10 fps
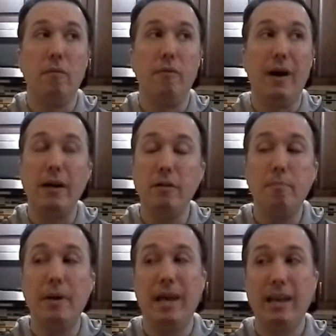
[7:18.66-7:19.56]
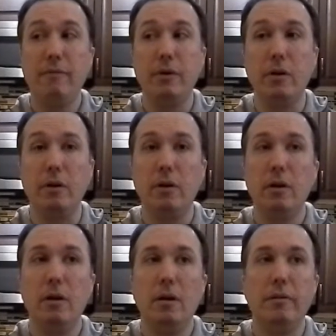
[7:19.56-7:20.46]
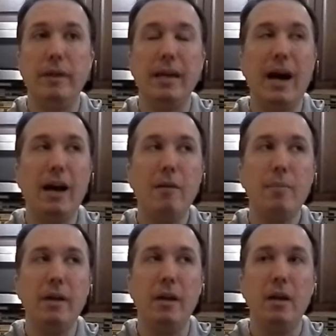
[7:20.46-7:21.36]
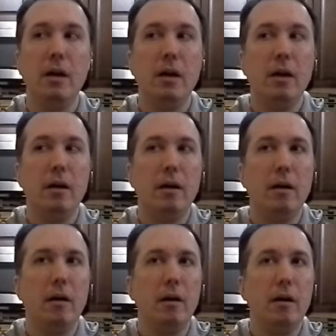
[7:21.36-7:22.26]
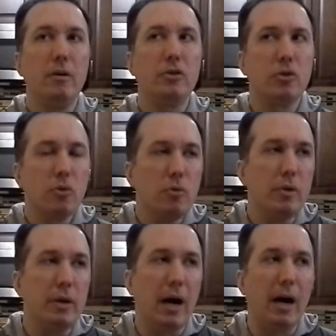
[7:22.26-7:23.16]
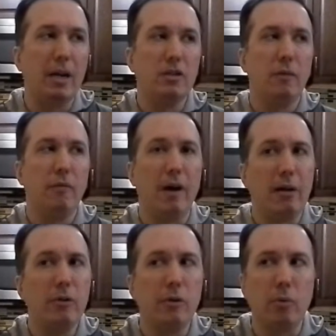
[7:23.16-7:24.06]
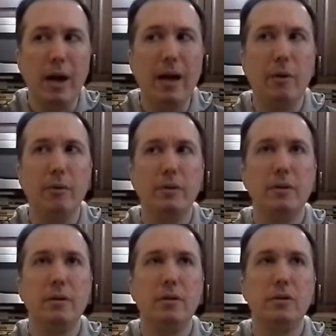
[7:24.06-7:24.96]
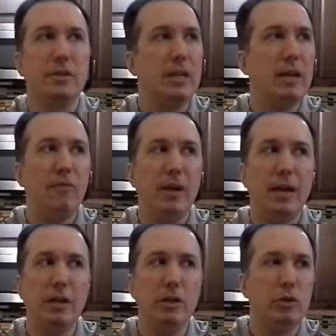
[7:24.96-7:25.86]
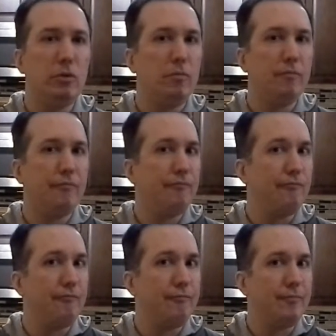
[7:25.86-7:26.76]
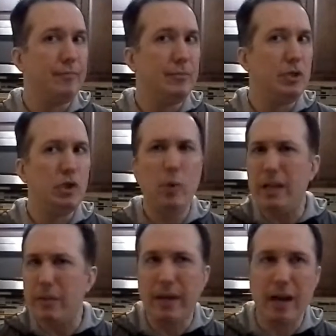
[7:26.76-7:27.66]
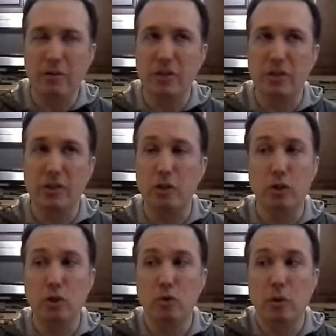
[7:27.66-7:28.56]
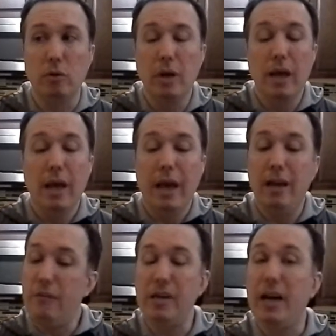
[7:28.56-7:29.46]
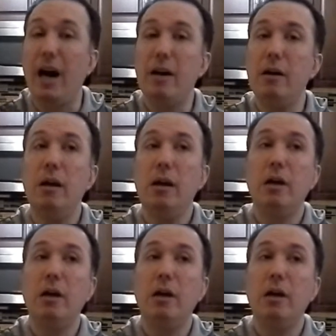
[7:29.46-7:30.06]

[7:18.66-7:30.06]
violent behavior, they got to be scrutinized, followed around, see if they do anything else that's unusual. And if you gotta